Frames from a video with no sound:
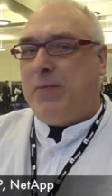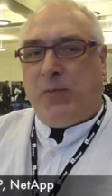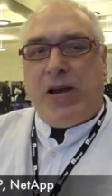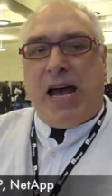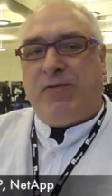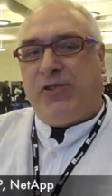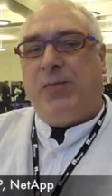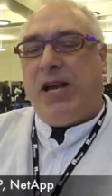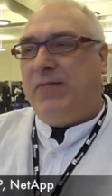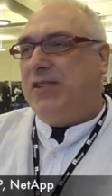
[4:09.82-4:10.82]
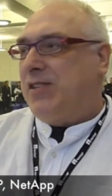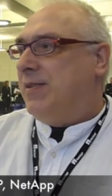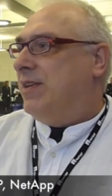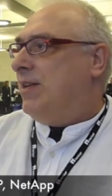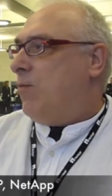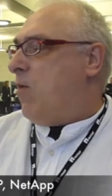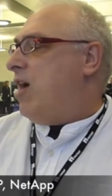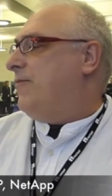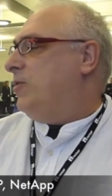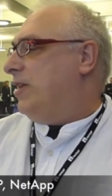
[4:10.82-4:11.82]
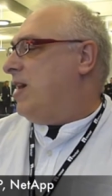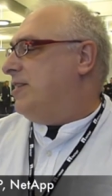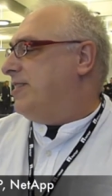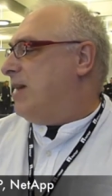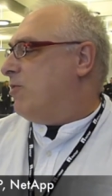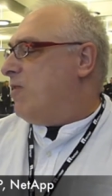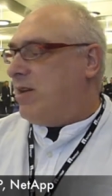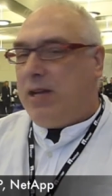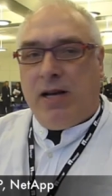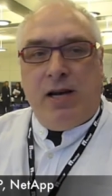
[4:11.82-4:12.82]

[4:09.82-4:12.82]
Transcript: we have we have this in WAFL and ONTAP already.